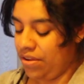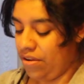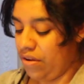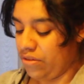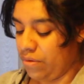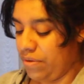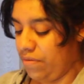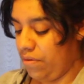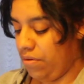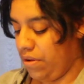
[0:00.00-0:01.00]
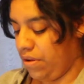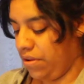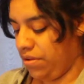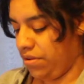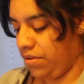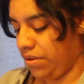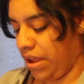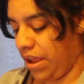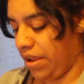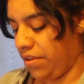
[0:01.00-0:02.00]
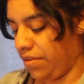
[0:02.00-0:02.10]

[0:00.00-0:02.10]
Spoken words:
Oh, it's going to be 4. Okay.